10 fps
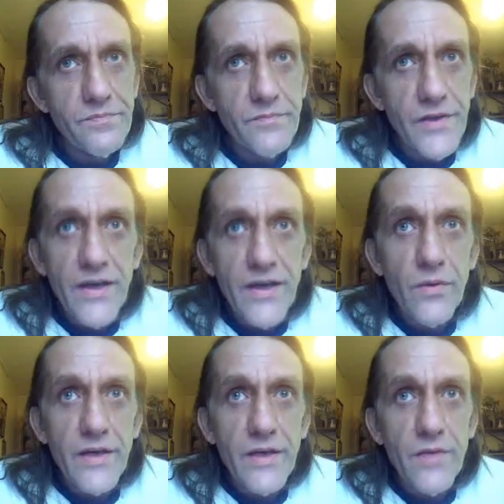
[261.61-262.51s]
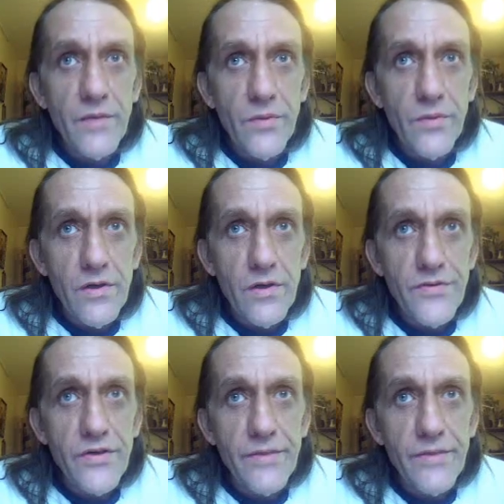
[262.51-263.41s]
in that way it might be worth
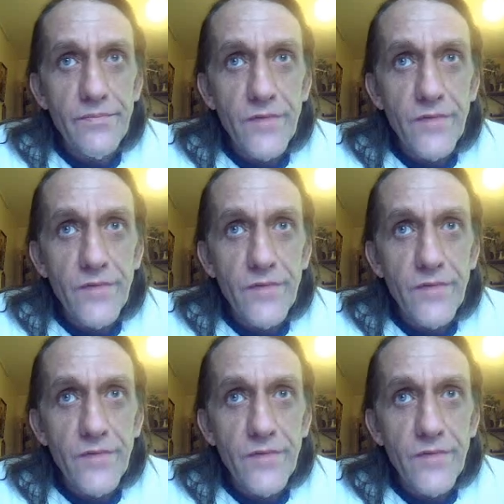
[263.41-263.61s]
doing,